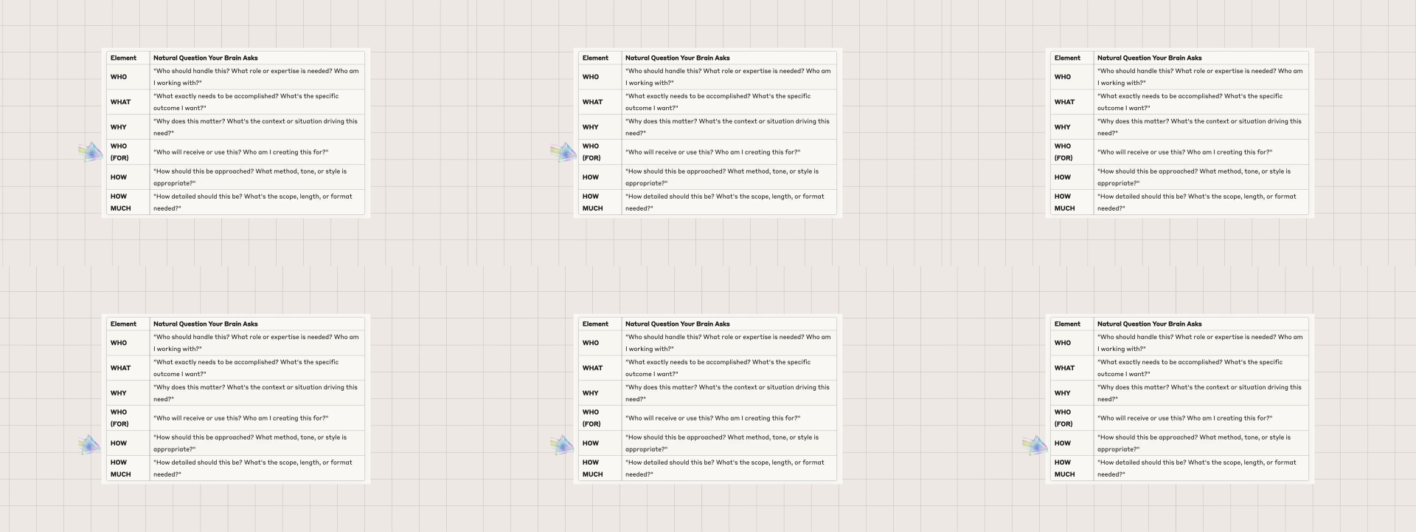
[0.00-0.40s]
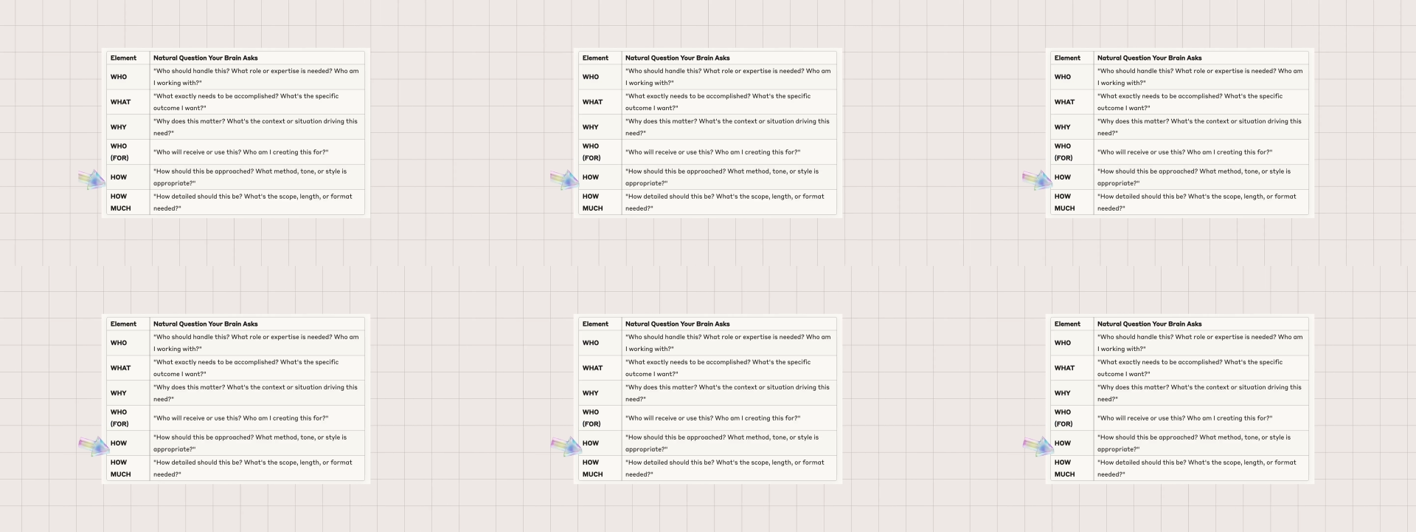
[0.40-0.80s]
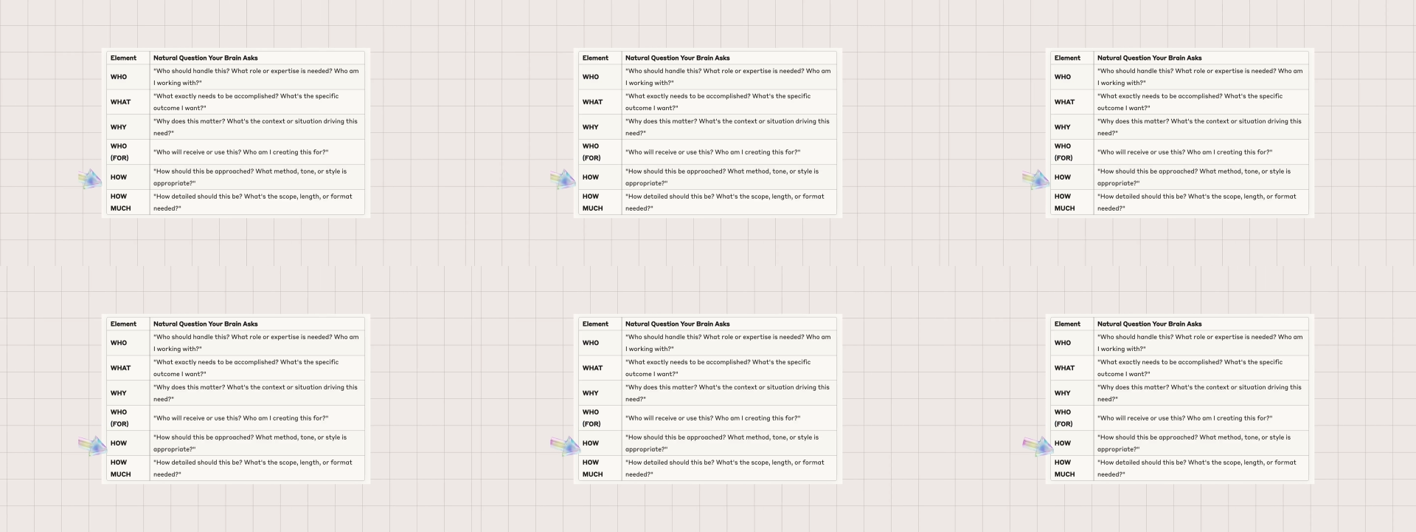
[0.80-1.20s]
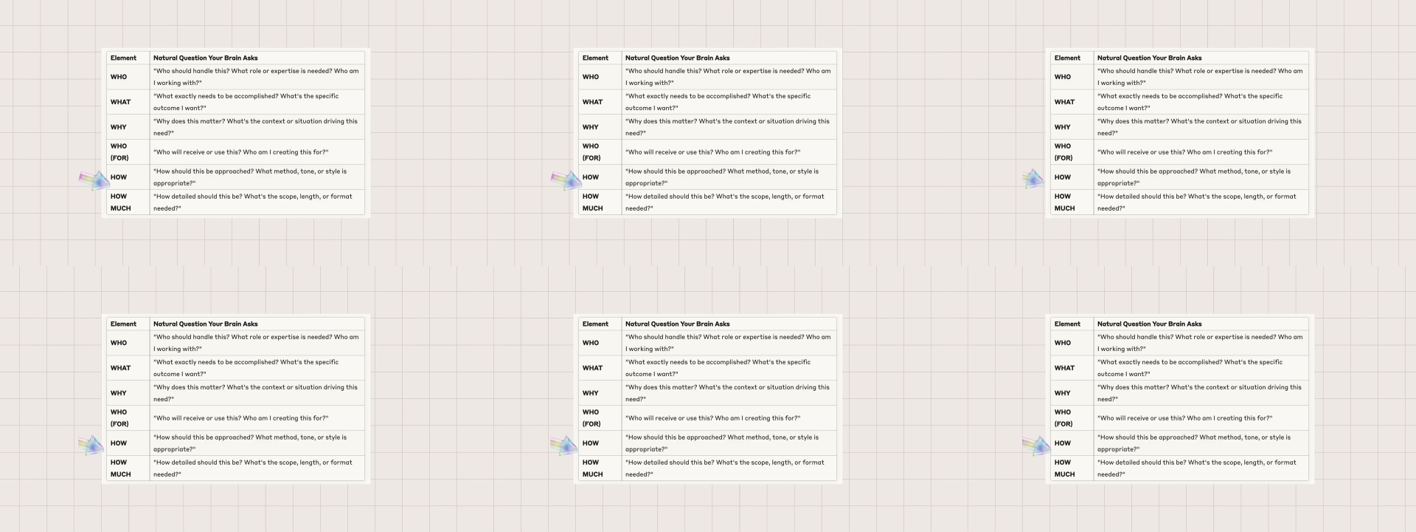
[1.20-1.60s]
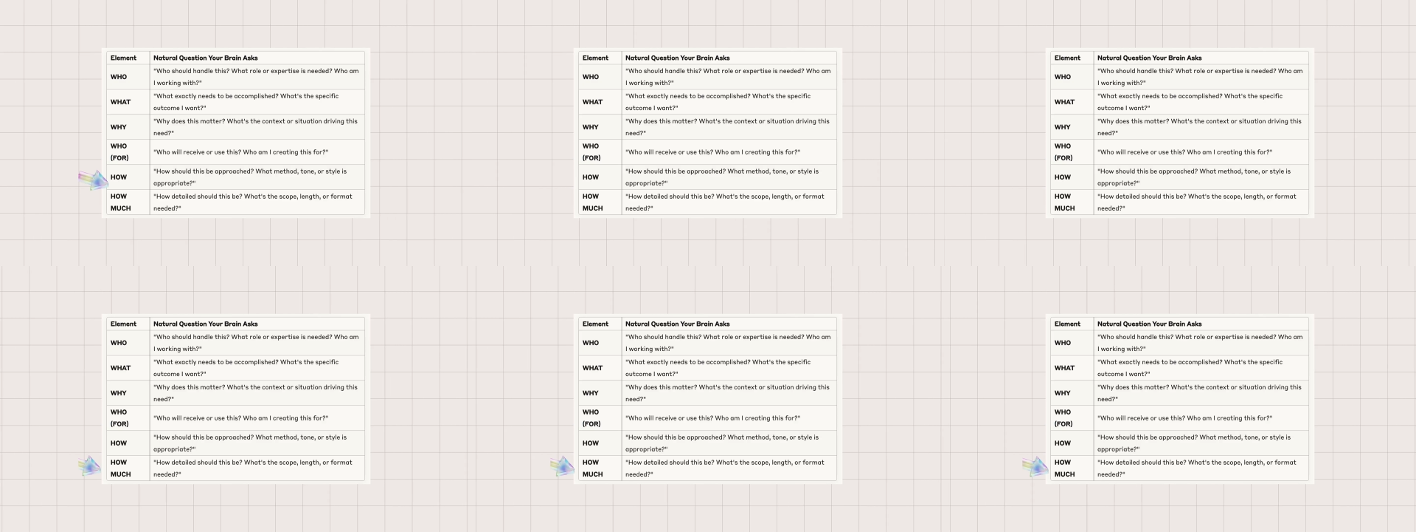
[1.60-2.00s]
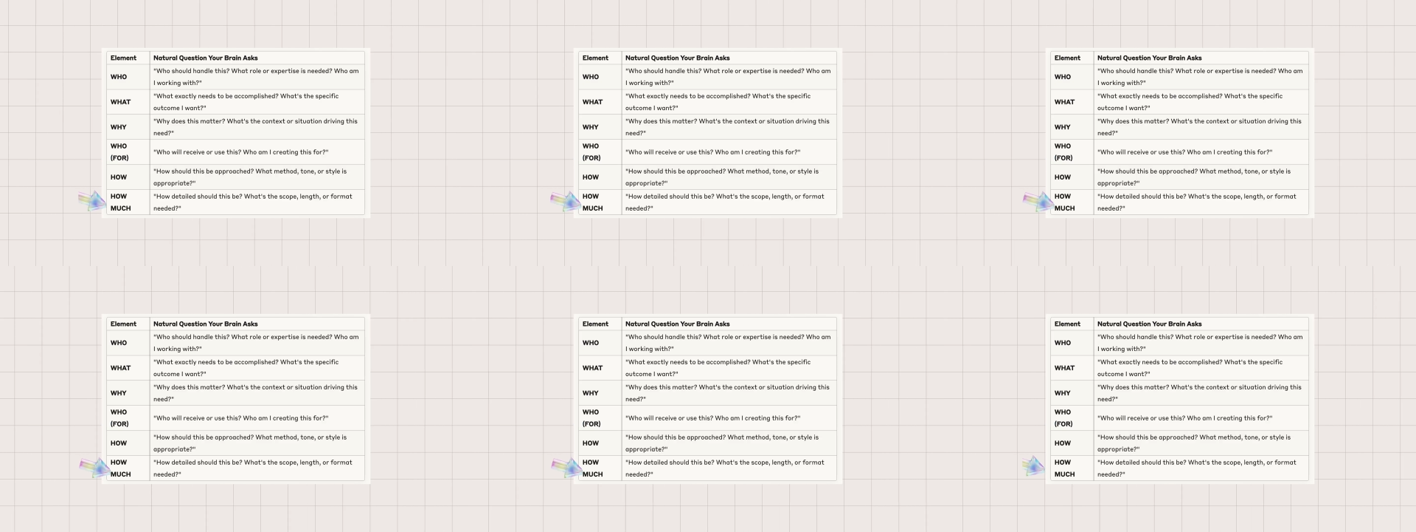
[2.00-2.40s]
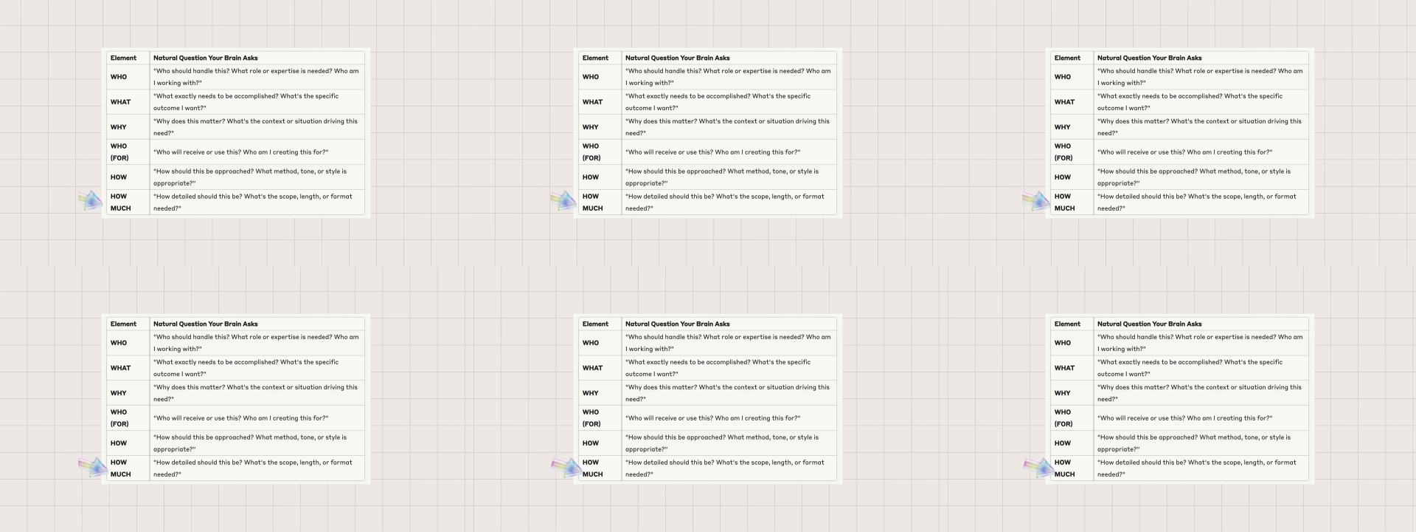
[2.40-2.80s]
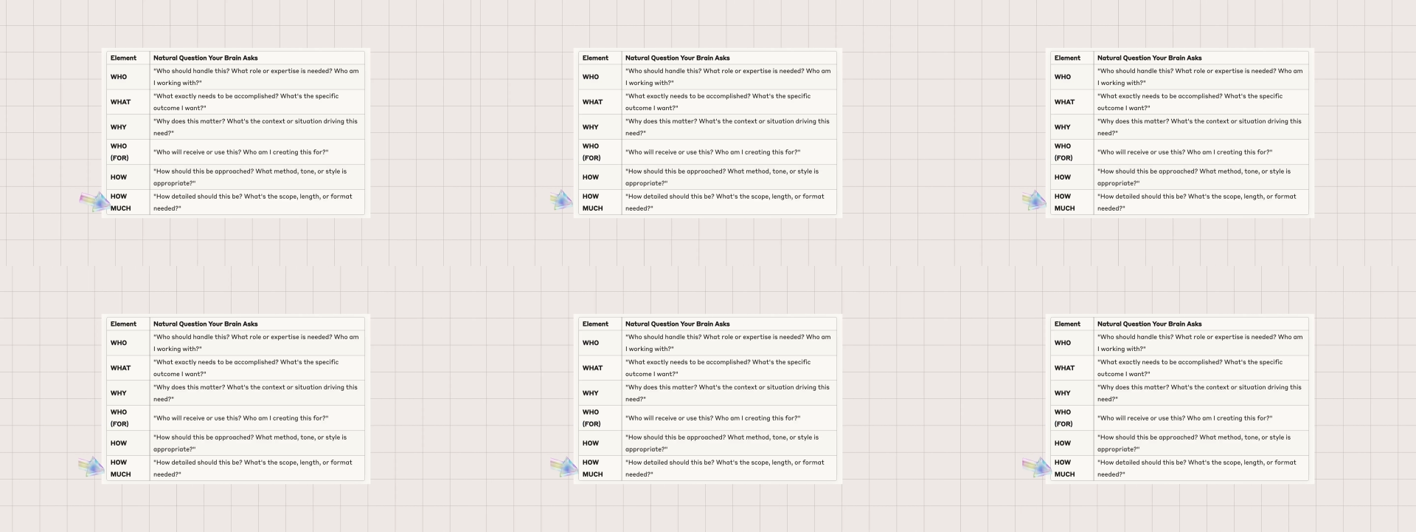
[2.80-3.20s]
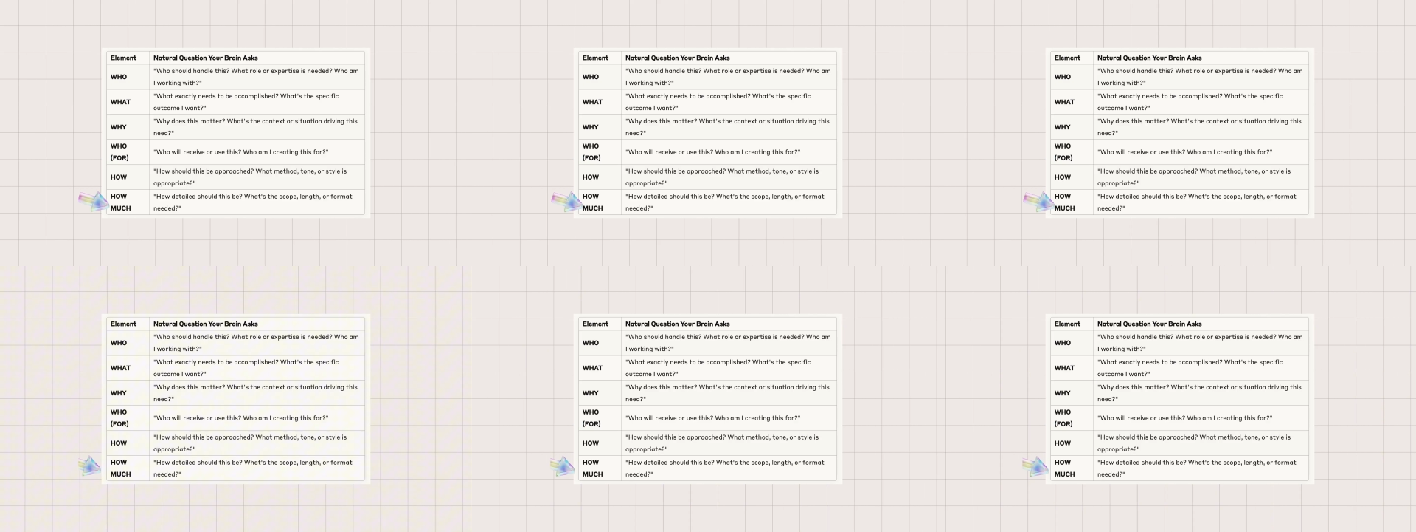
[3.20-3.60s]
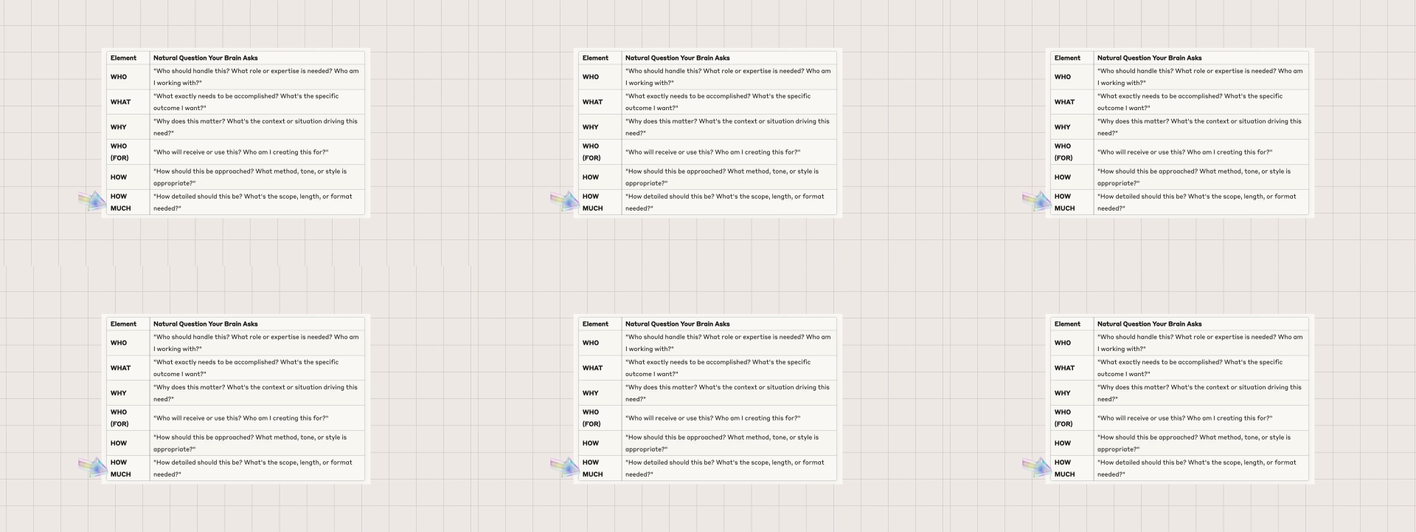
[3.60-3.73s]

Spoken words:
Nobody's mouth can be seen.